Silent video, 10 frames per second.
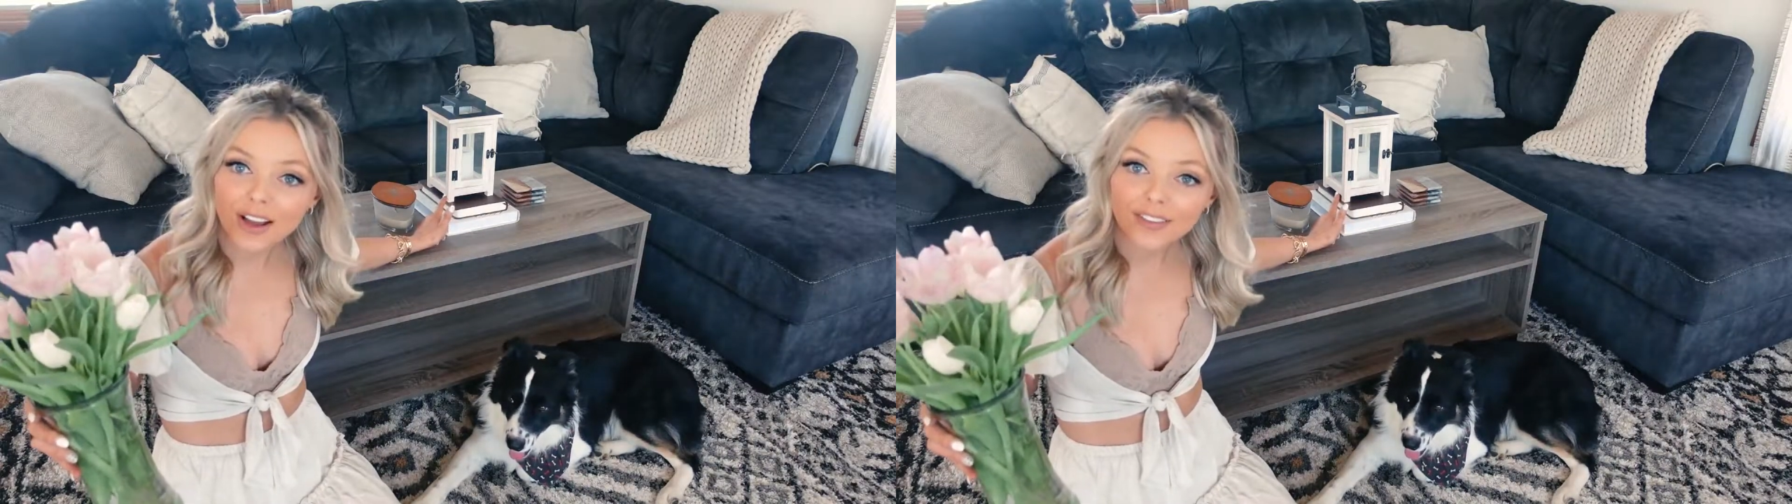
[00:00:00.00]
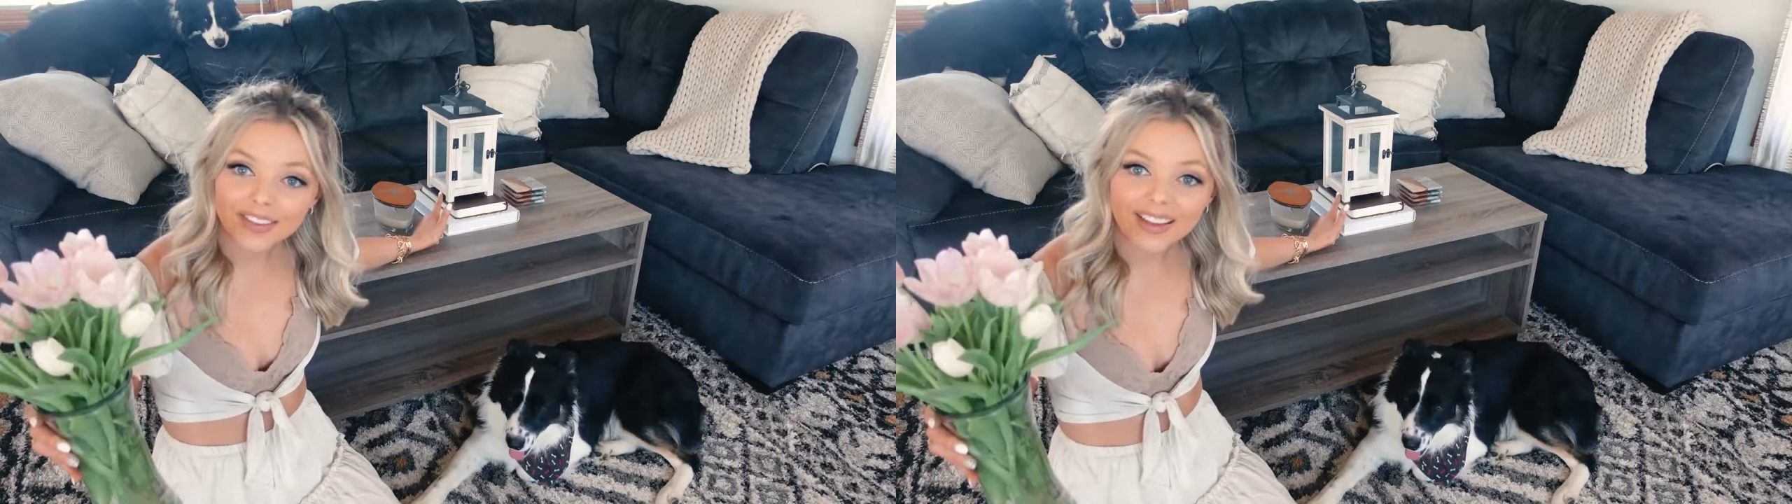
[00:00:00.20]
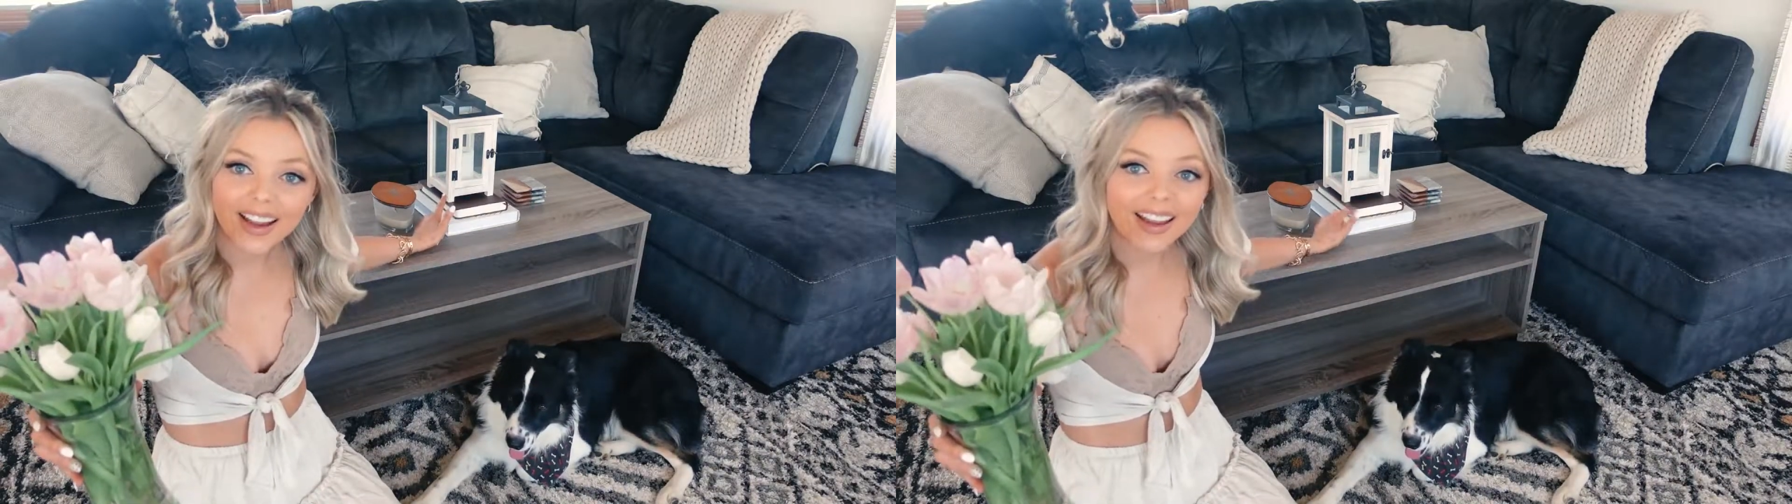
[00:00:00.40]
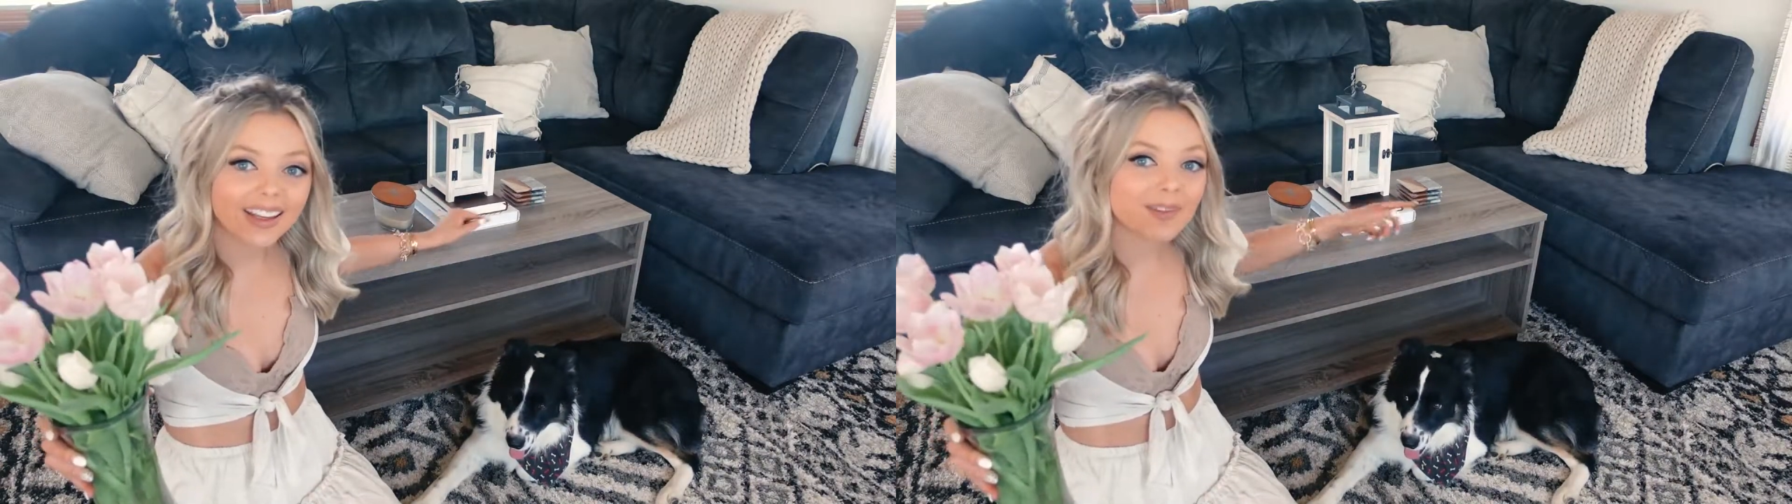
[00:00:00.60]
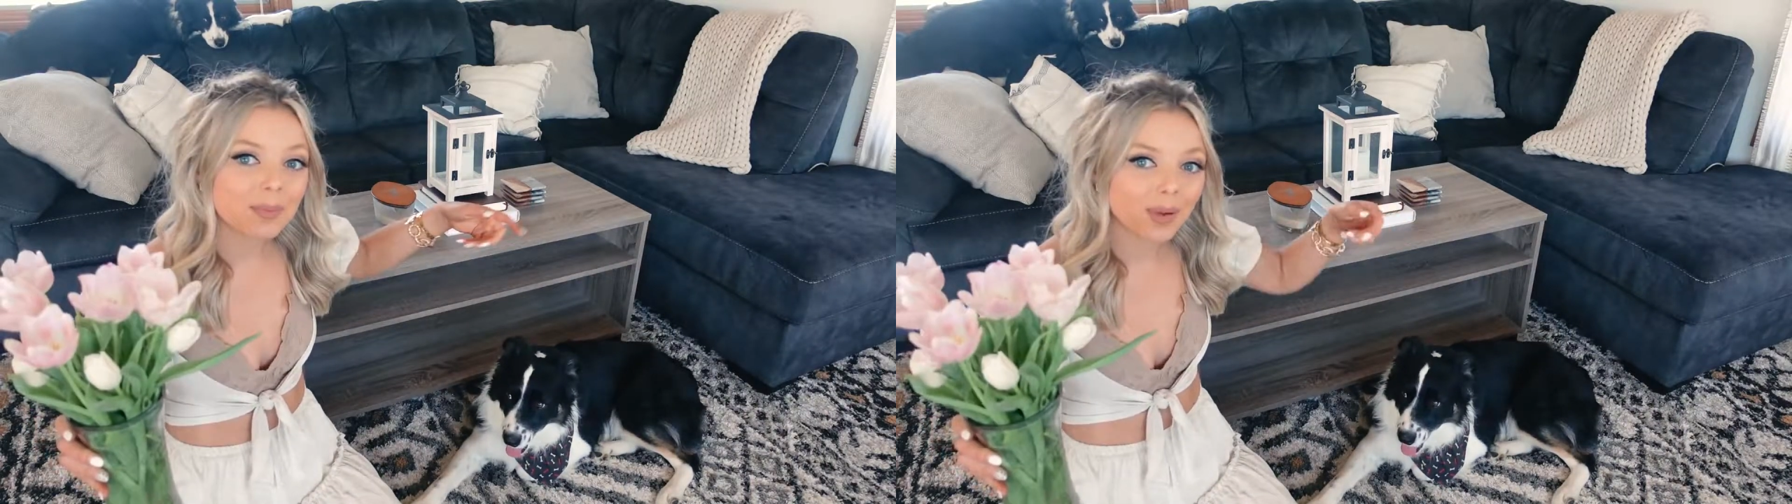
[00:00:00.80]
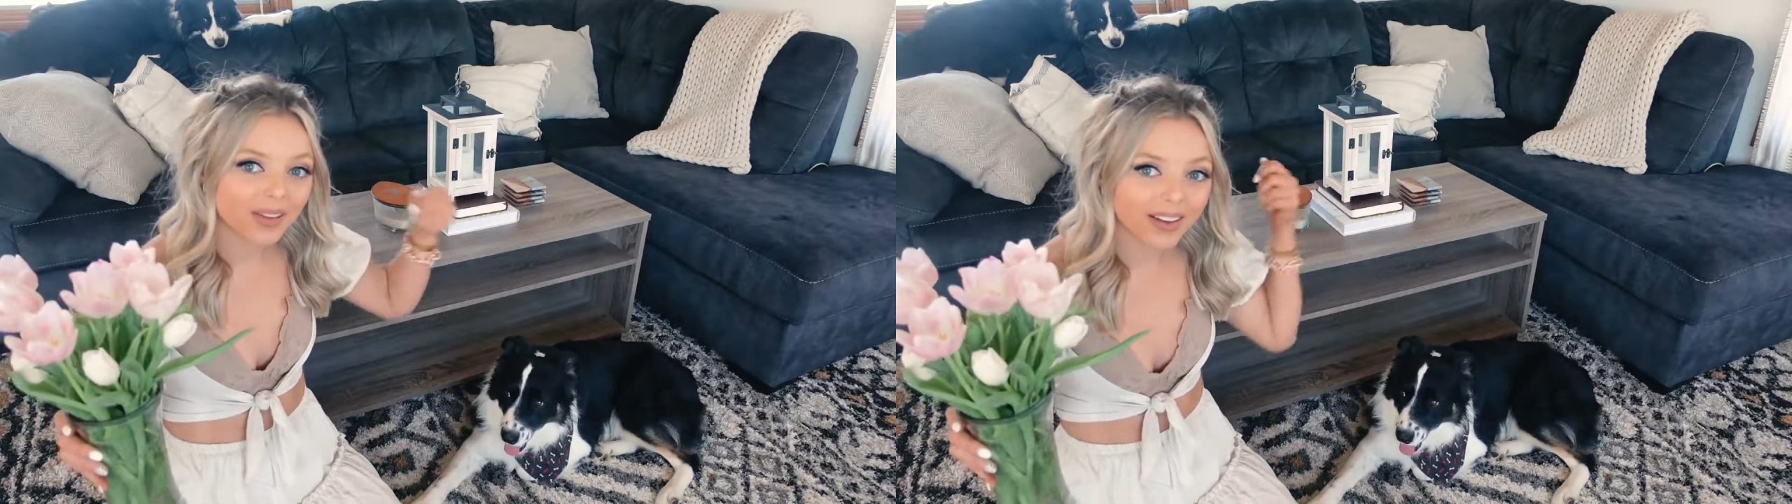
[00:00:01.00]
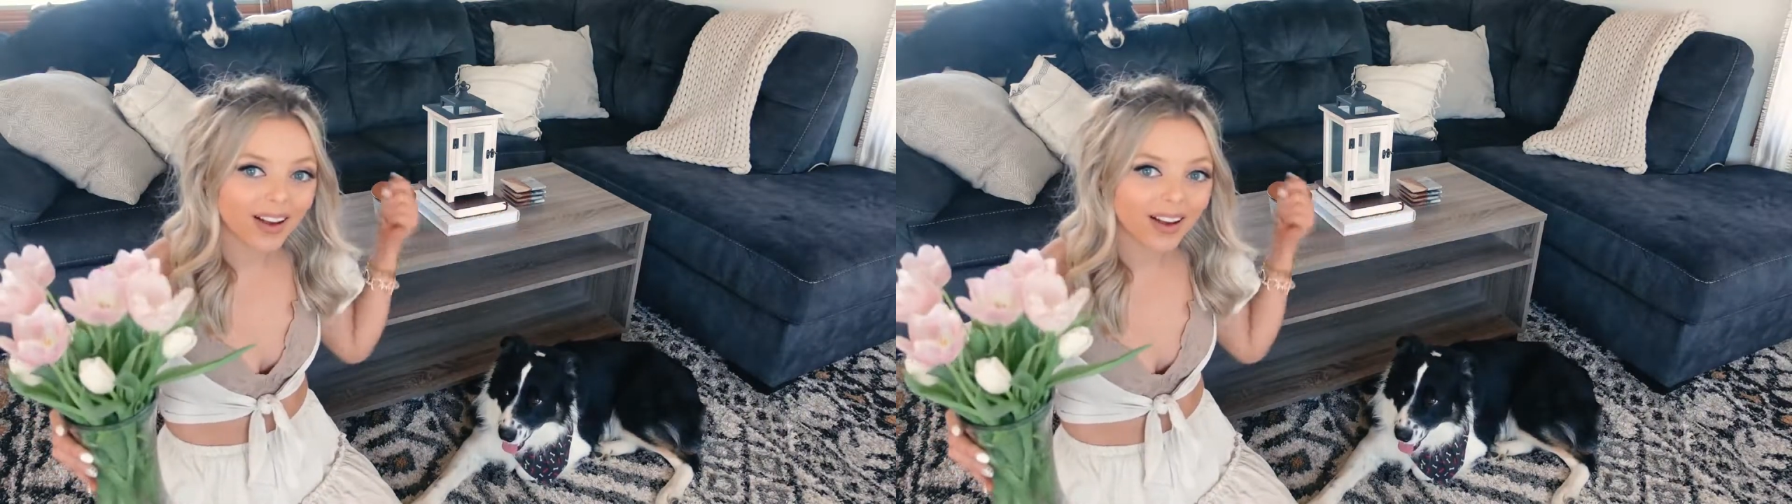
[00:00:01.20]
every day and pull it